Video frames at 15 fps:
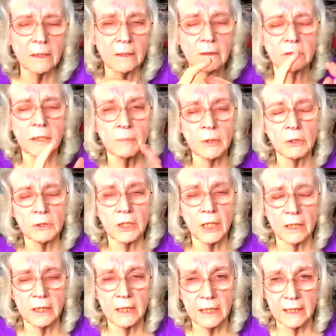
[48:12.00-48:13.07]
Criminal
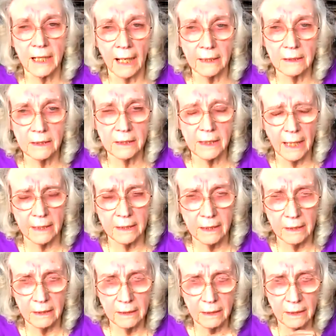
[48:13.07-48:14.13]
Justice Act said
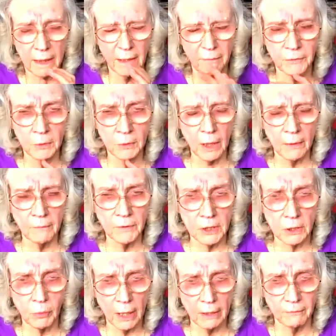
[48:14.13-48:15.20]
if you were over
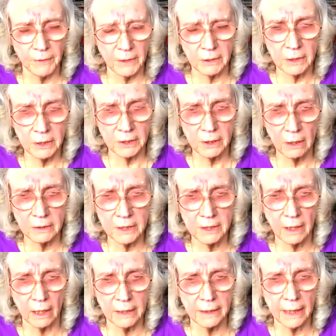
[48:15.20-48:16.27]
12 vehicles on
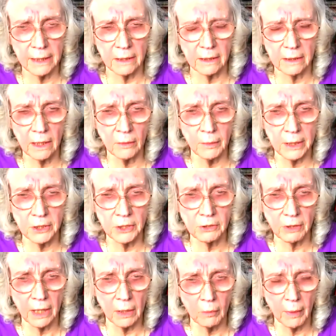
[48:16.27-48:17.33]
site, they could go in
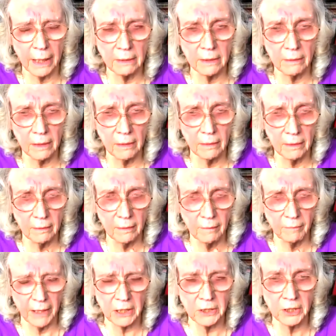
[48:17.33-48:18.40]
straight away and
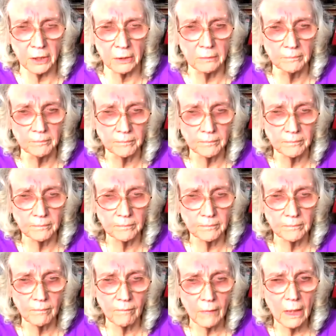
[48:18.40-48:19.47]
evict you.
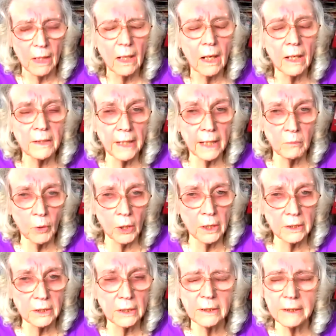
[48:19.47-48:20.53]
And they
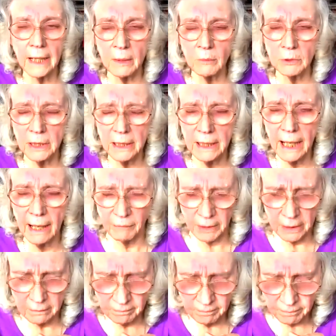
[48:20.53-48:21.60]
weren't, they were
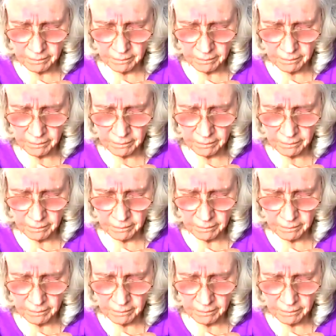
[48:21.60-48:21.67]
11.